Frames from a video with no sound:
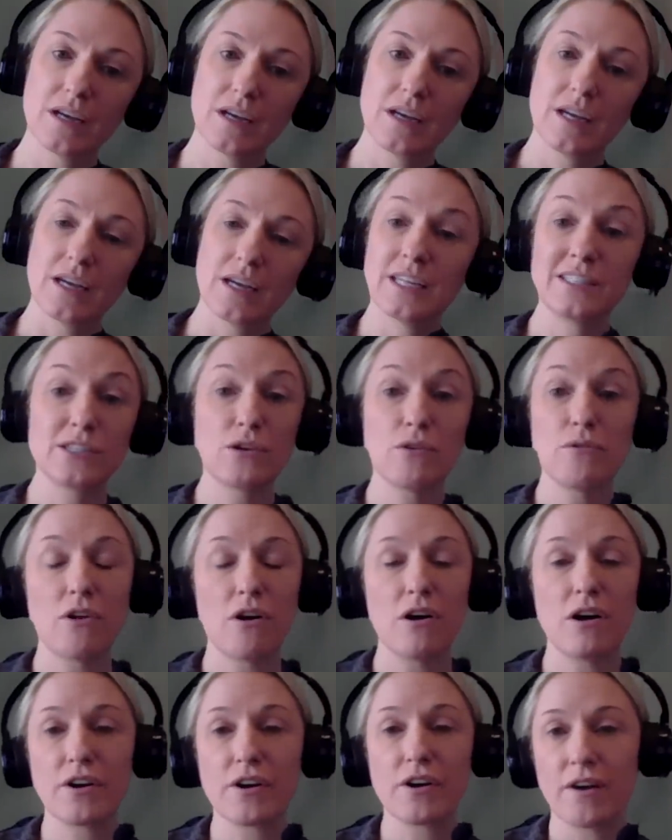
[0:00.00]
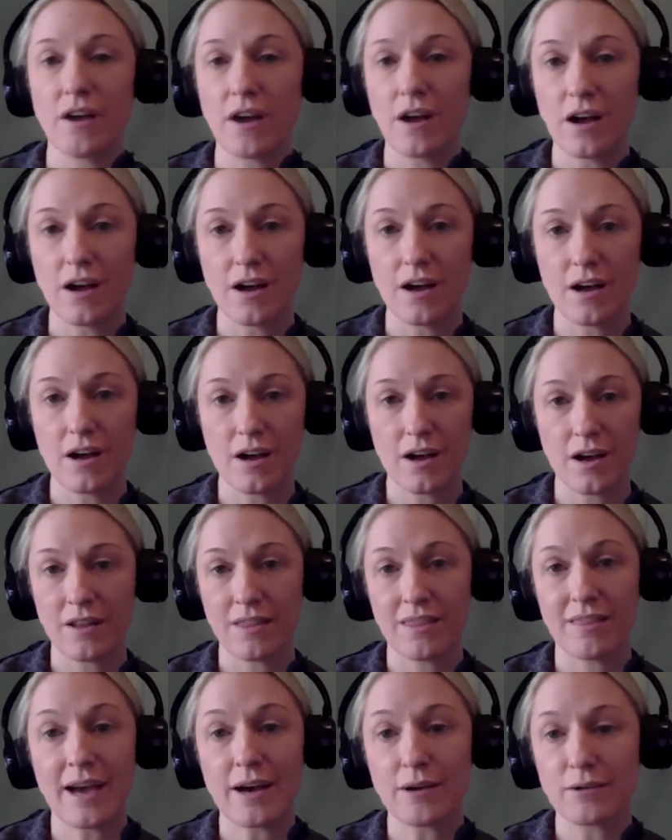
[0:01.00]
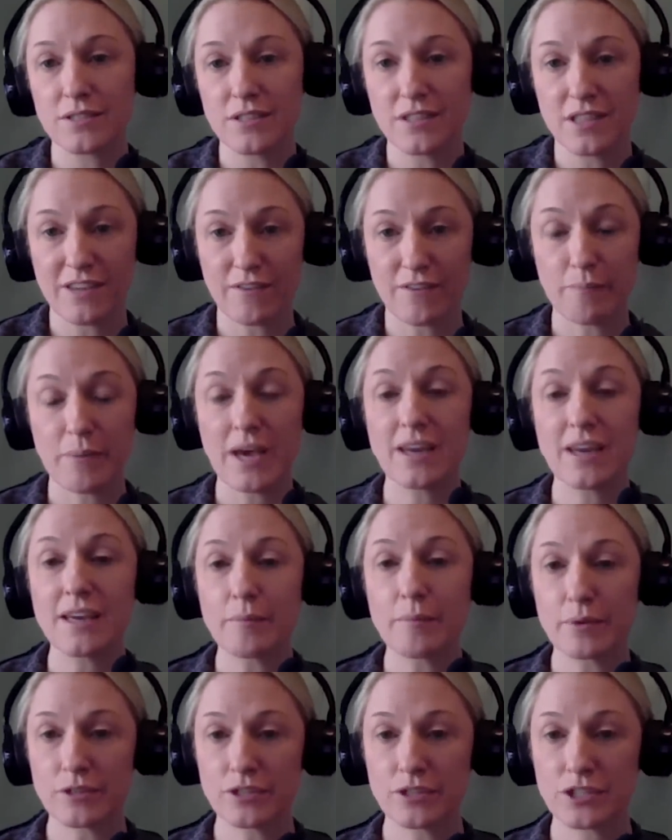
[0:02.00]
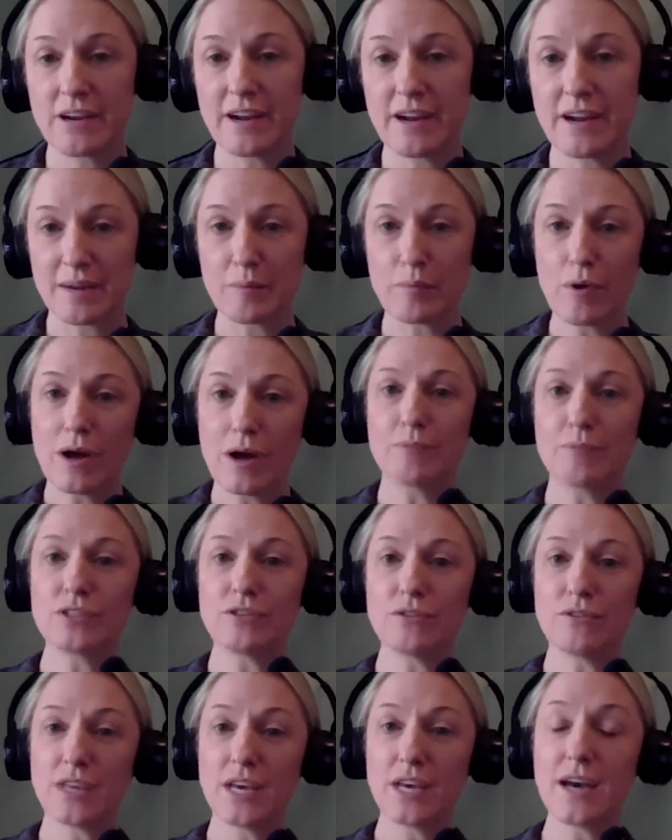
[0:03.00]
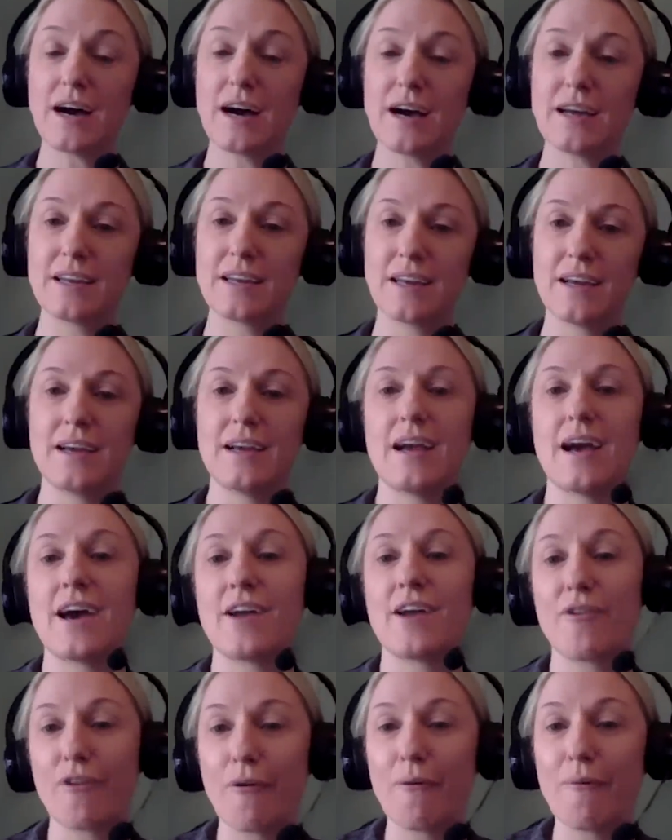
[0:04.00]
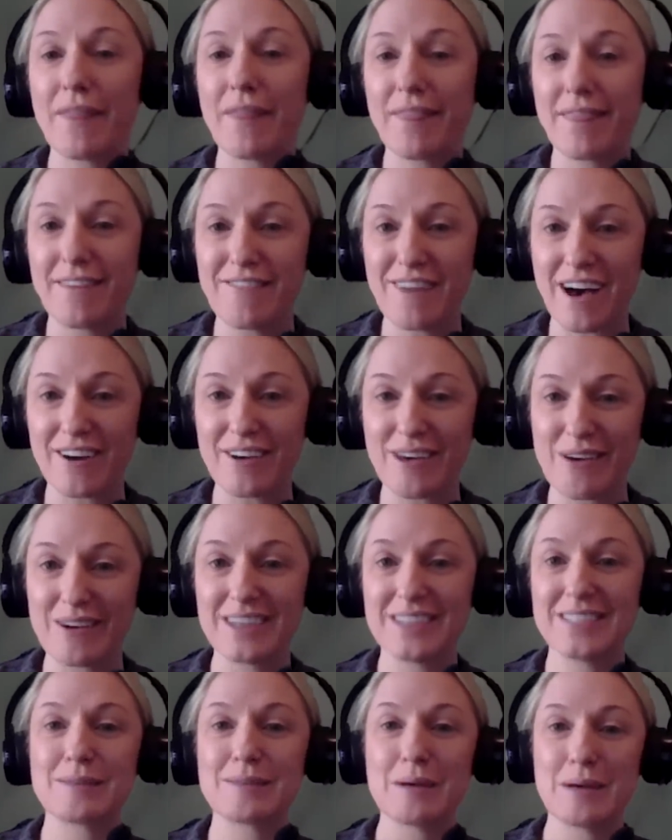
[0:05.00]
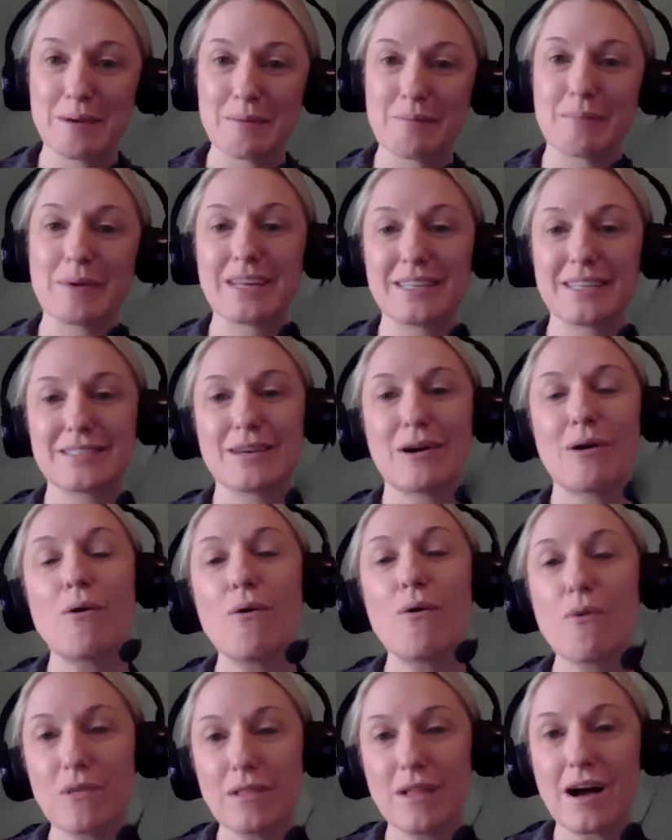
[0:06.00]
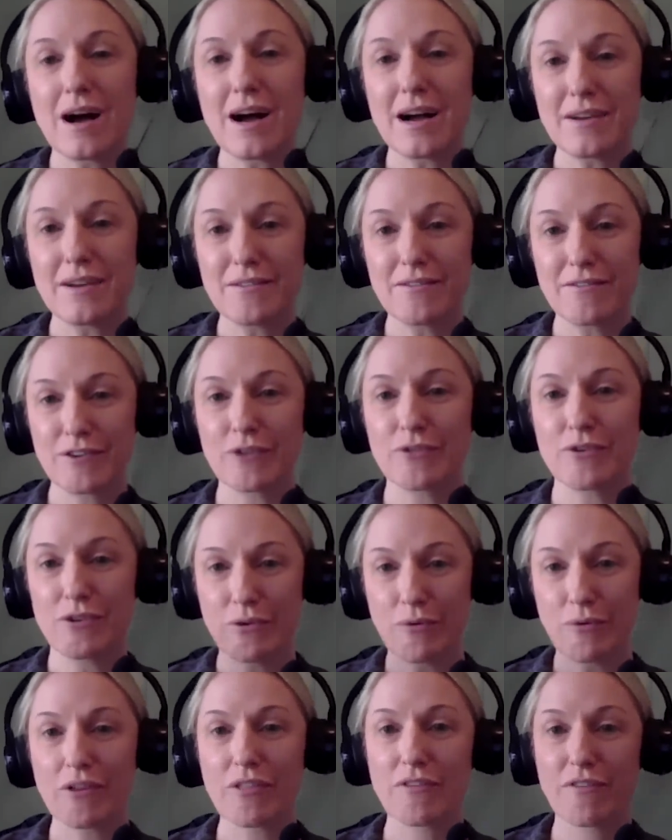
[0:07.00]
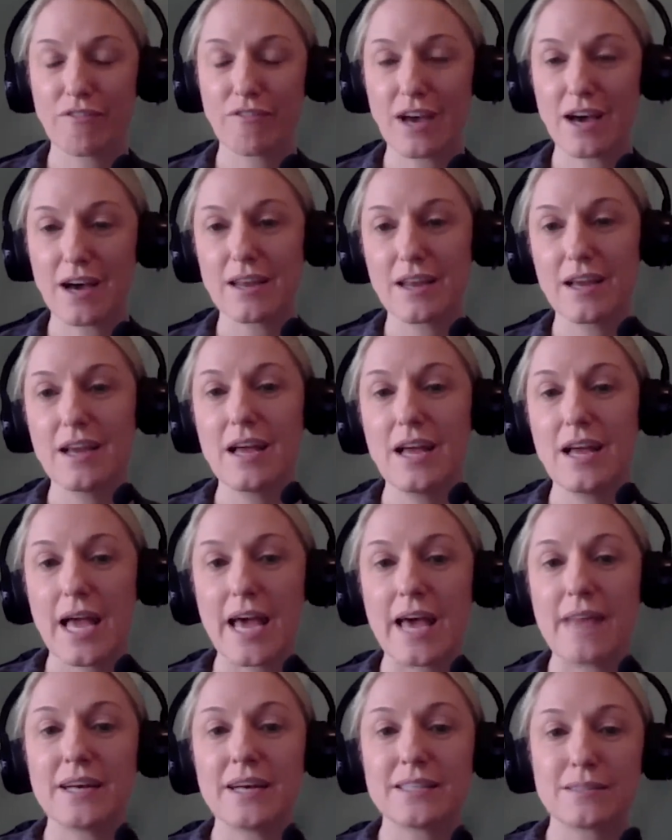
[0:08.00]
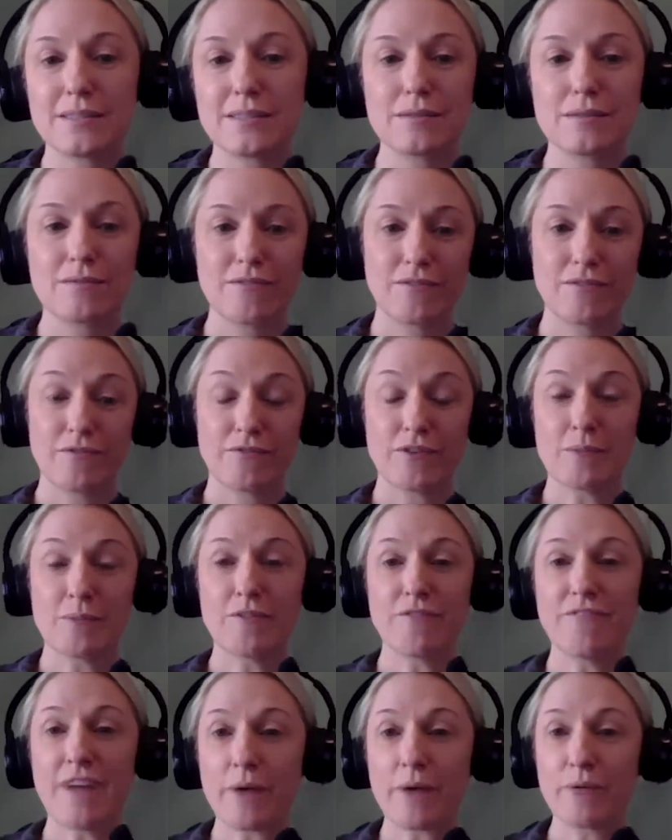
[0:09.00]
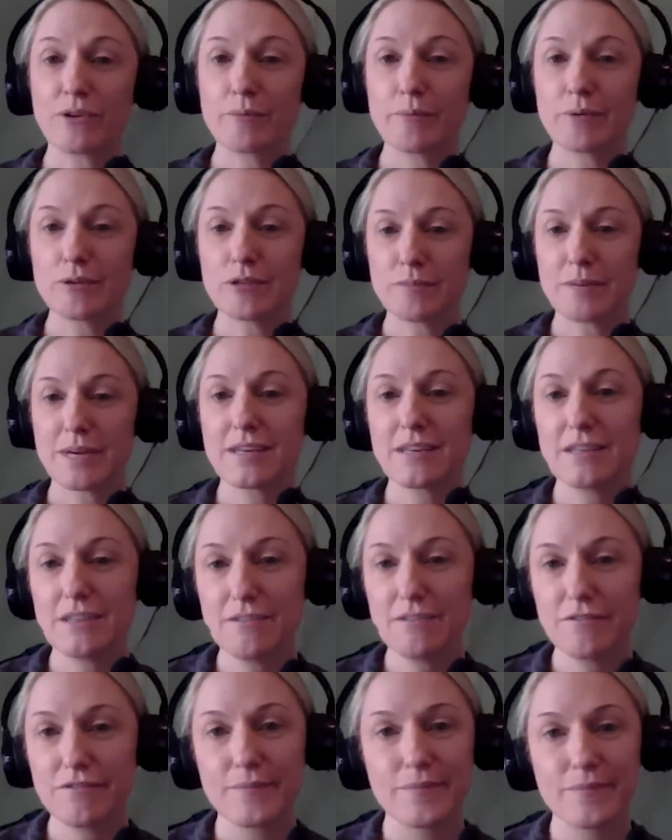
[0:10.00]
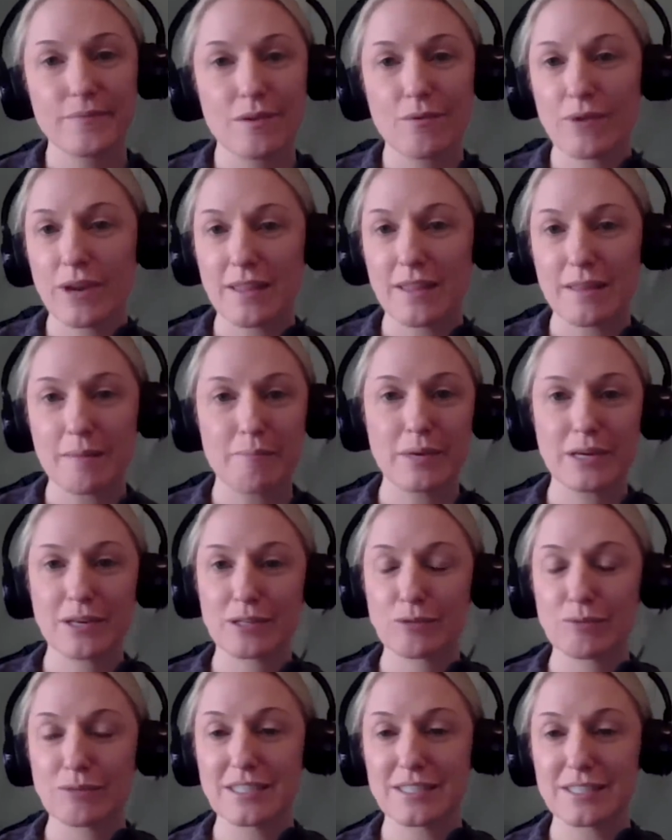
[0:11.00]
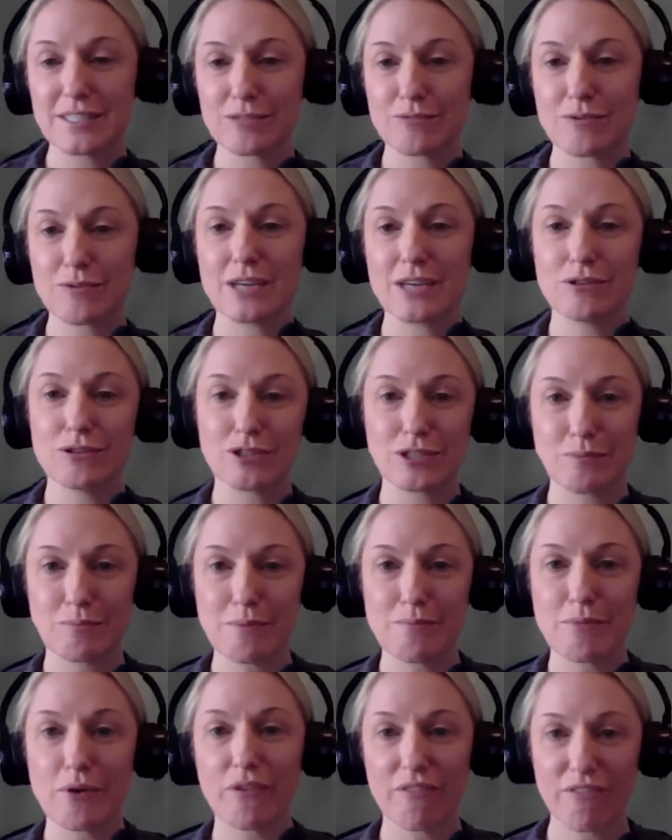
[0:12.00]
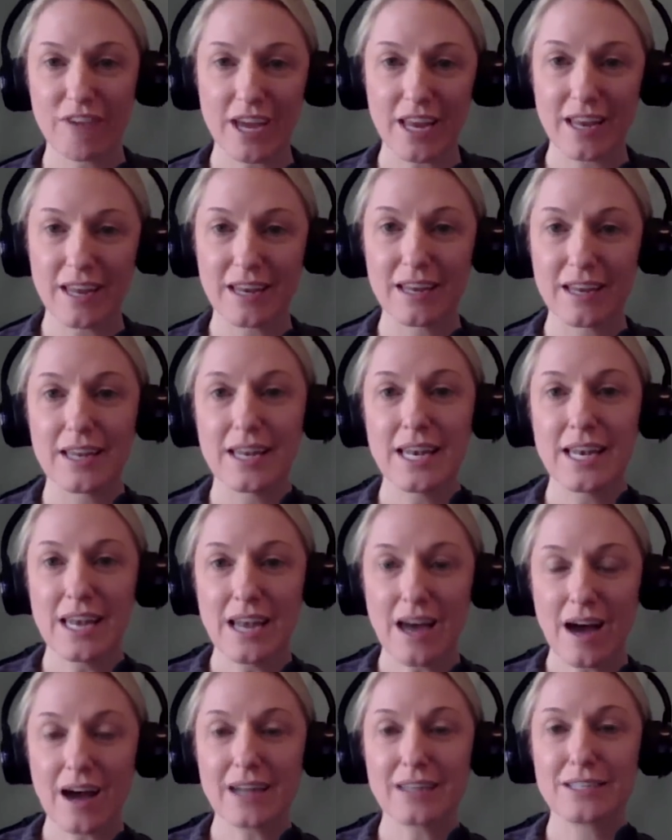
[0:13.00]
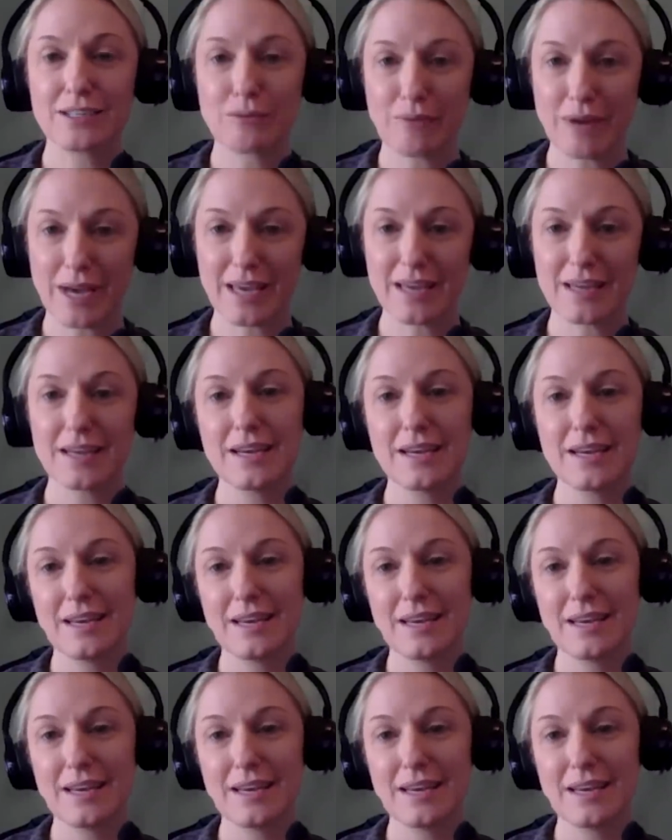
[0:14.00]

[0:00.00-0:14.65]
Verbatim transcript: it's no longer 1/1000th of a penny per share. I can promise you that. I don't know what the value is, but it's a whole lot further north of that. And that's, from a founder perspective, one of the biggest reasons why you should be motivated not to wait.